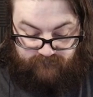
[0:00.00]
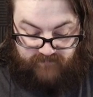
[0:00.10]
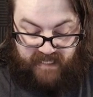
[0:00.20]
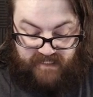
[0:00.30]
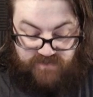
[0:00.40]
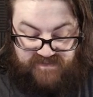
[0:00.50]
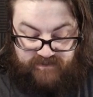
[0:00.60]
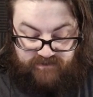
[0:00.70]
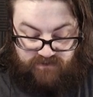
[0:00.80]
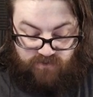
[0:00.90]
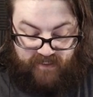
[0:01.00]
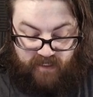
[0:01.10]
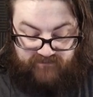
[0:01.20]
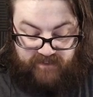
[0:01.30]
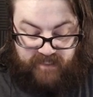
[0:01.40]
I use it quite
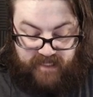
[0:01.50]
often.